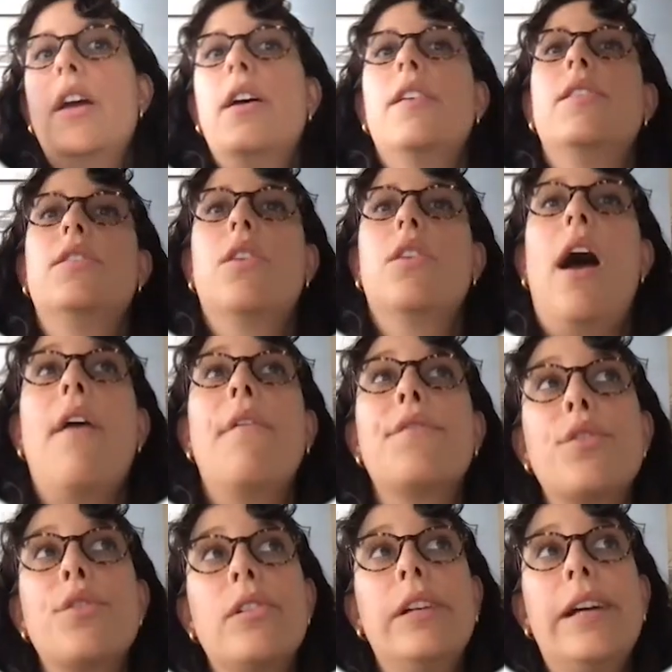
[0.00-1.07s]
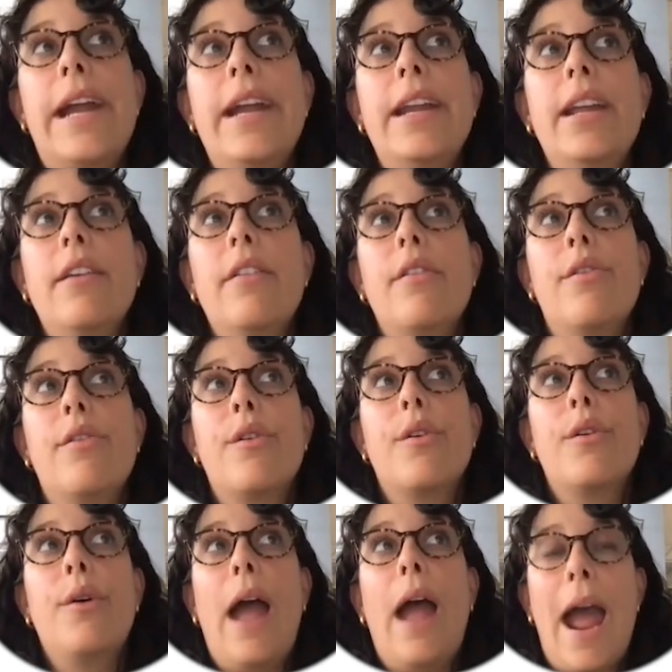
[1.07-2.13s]
So after creating
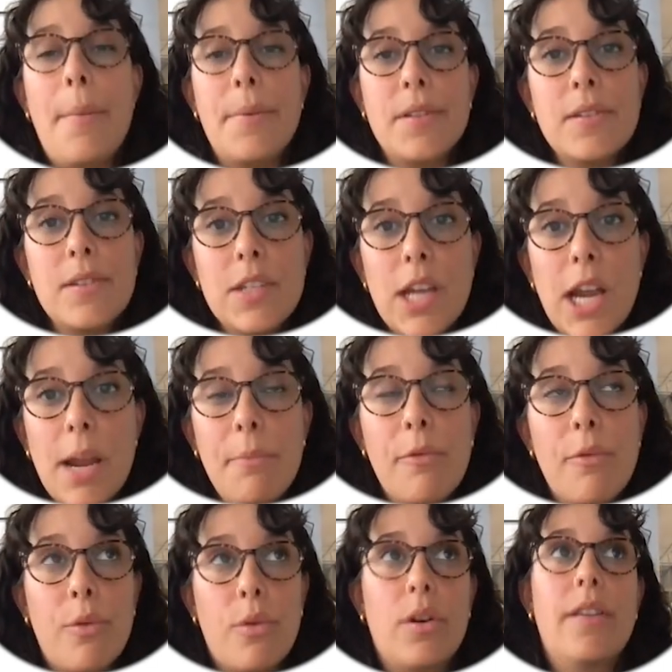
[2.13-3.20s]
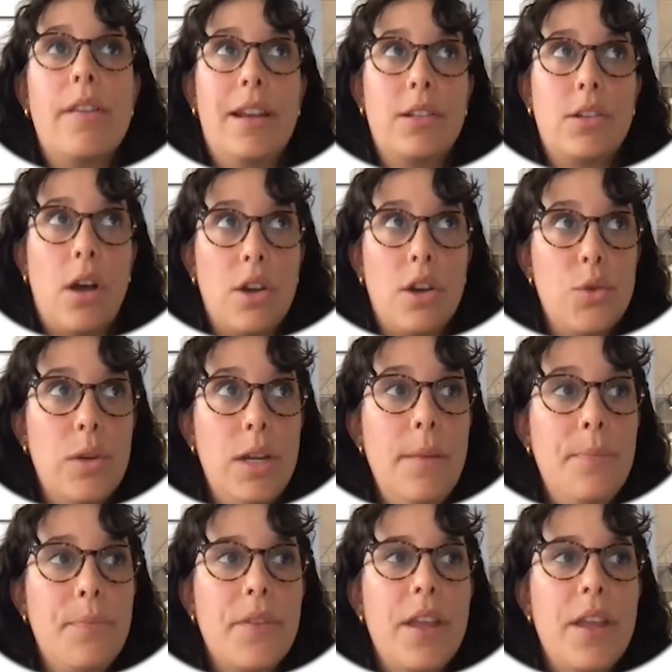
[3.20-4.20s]
the absence type for that country,